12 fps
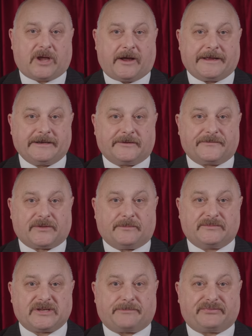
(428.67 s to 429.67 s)
kind of
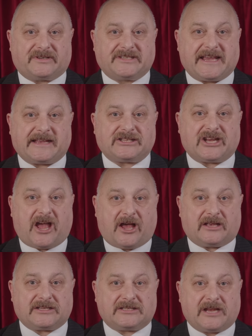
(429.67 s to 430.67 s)
them to protect
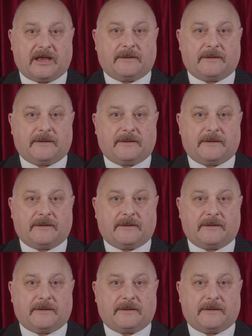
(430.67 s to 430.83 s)
us